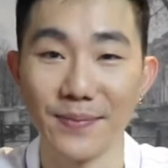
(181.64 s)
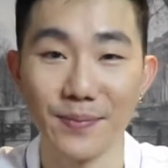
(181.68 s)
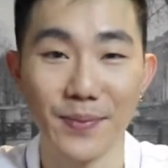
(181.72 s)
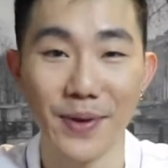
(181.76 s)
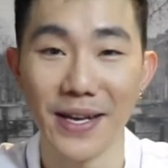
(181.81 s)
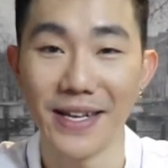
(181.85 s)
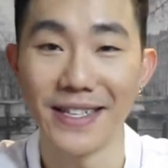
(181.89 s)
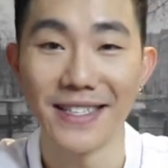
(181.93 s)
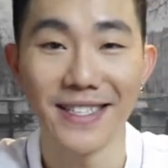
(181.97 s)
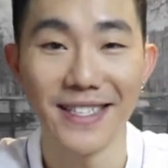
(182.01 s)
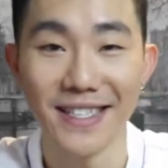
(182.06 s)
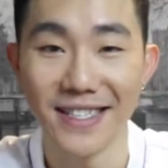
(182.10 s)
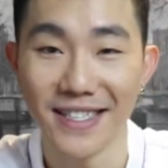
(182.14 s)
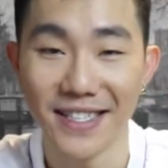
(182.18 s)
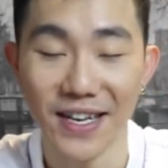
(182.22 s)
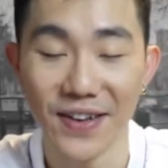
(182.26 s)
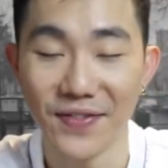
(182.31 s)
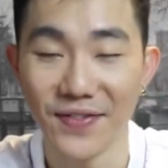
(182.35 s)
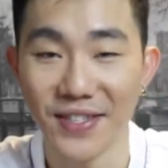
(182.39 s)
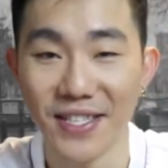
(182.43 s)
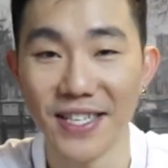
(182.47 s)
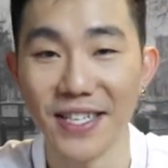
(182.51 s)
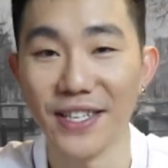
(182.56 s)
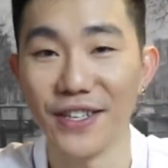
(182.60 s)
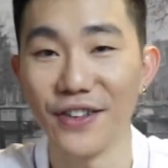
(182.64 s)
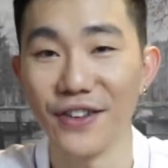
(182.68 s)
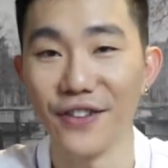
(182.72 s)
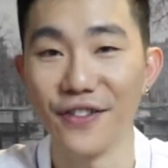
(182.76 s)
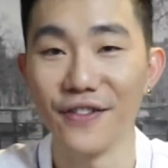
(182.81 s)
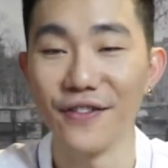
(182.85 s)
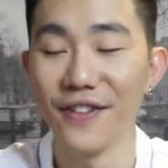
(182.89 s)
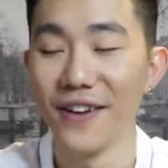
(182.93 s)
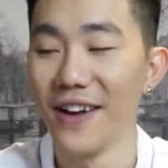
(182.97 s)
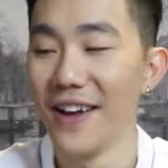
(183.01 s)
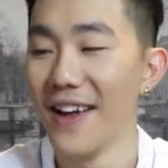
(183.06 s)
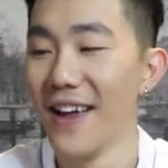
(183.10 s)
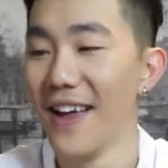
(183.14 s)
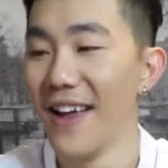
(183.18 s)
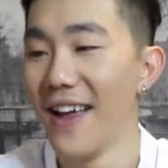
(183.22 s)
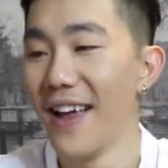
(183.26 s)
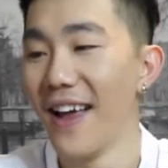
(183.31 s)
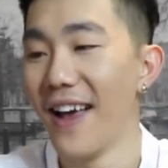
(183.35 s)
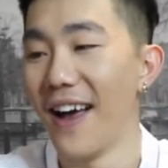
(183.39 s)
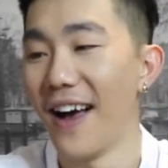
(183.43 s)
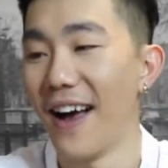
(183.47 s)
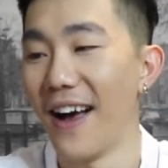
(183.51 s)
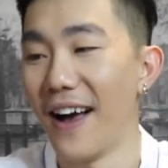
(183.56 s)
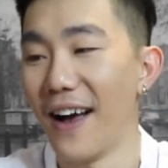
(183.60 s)
been since I've seen you
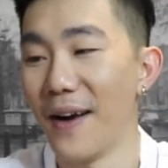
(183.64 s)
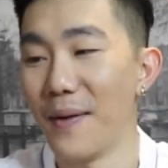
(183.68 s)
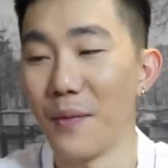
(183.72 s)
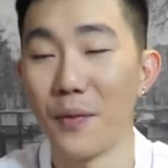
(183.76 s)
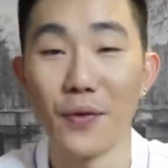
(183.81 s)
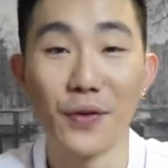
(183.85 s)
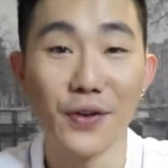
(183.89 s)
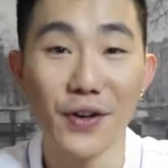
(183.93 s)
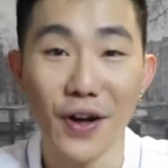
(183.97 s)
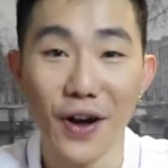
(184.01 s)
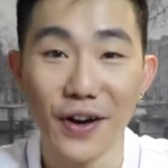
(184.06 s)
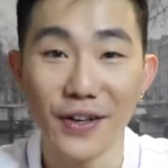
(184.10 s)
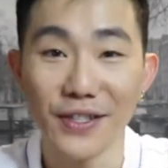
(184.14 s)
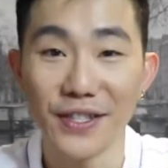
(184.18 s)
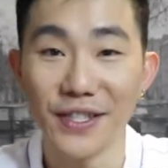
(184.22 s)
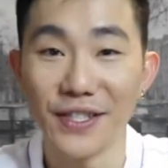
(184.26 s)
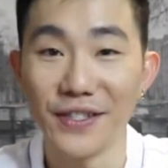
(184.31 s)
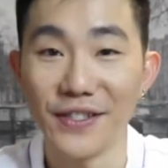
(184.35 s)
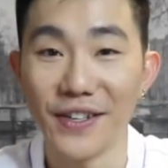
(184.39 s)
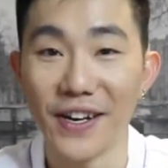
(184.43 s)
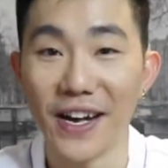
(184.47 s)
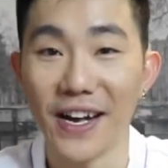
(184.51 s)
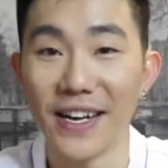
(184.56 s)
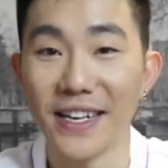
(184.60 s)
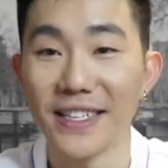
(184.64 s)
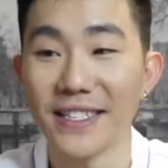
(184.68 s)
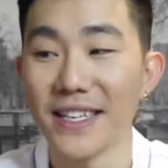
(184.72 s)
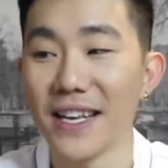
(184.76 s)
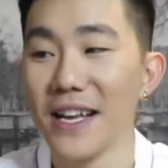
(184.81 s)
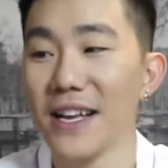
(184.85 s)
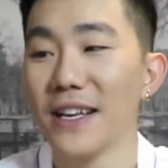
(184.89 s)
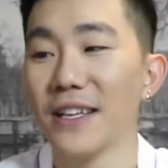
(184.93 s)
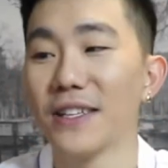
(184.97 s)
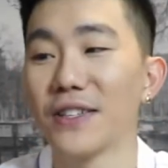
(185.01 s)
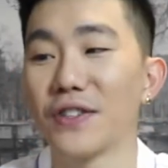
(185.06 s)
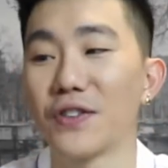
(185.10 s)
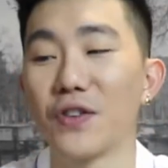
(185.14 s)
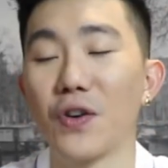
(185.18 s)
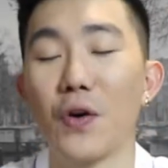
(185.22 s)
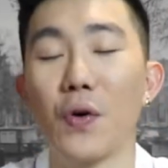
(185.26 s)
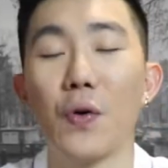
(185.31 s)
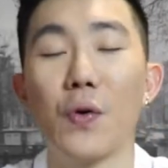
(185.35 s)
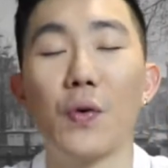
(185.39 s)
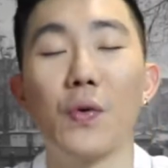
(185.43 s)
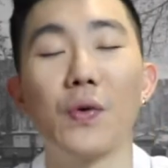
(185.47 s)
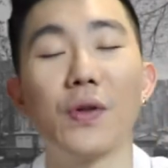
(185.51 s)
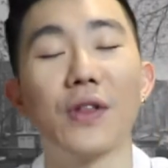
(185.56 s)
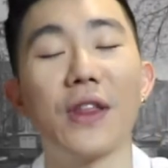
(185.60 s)
um, or talk to you guys.
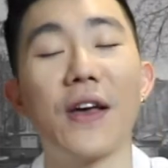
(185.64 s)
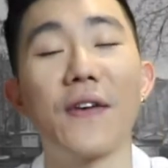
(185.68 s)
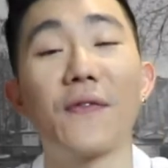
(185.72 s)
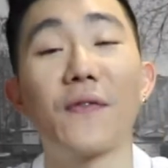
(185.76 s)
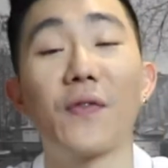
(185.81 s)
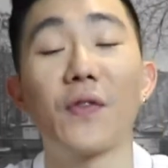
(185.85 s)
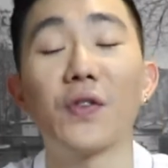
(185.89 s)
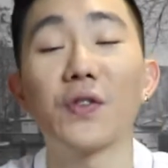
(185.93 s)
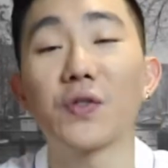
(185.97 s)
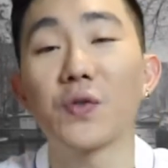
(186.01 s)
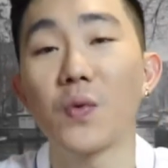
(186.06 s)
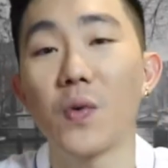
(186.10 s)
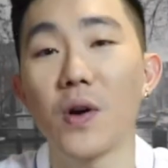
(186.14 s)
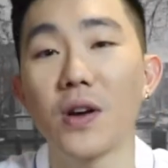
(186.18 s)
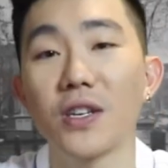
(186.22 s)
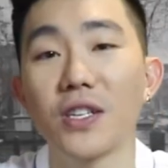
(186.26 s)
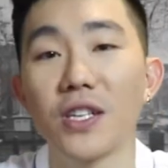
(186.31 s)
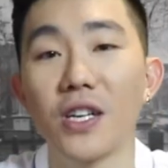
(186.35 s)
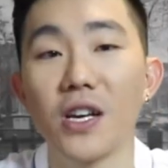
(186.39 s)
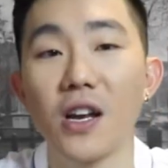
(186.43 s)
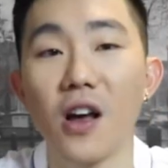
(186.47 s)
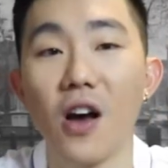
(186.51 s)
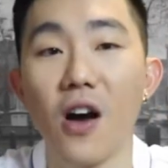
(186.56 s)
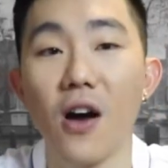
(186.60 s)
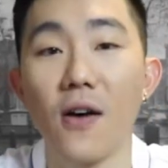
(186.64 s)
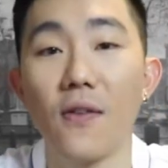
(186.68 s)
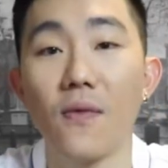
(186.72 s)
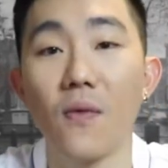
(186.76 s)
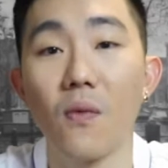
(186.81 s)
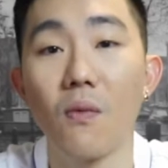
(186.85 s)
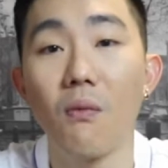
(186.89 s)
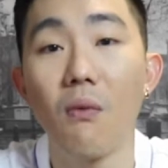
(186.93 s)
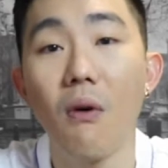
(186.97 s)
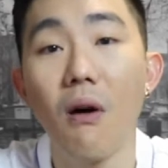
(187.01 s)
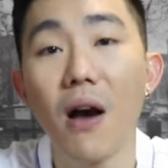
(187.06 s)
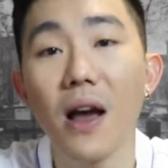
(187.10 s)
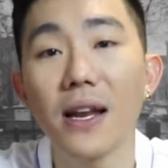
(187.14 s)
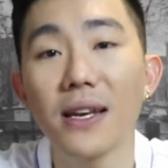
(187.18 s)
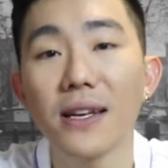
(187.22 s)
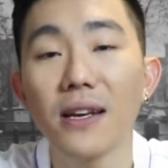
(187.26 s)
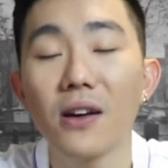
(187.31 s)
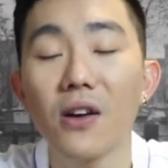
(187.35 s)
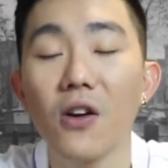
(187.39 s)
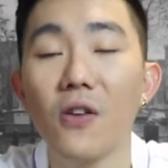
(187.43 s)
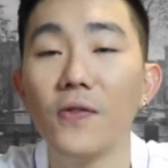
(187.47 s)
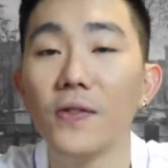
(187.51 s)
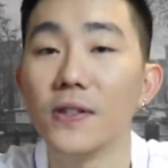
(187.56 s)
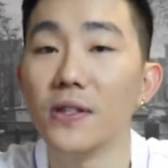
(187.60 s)
So that first question of what
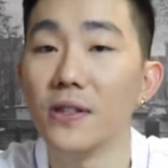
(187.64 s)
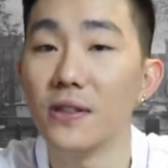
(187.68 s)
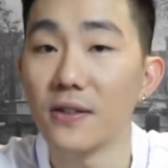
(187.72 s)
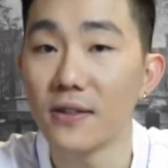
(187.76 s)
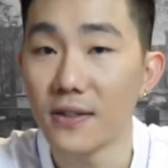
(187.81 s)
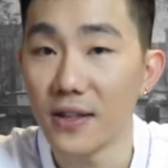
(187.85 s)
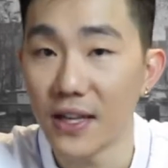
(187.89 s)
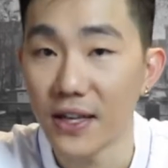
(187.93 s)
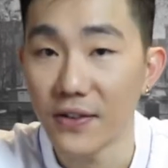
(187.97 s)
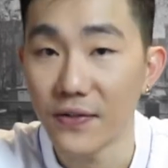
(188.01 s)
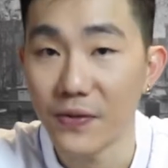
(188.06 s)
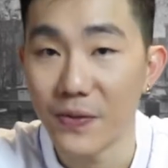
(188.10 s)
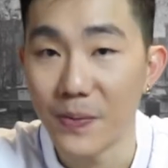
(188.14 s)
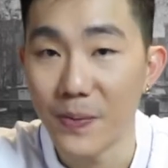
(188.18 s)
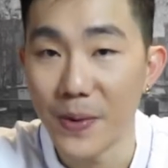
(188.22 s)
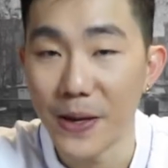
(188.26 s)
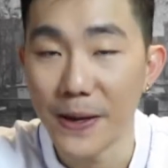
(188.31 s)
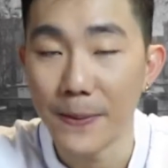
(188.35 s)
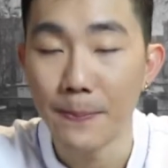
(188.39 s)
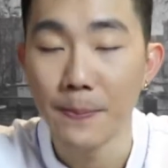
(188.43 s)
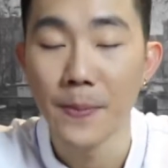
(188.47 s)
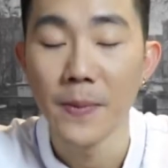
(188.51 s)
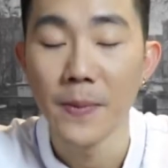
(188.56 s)
did COVID look like for me?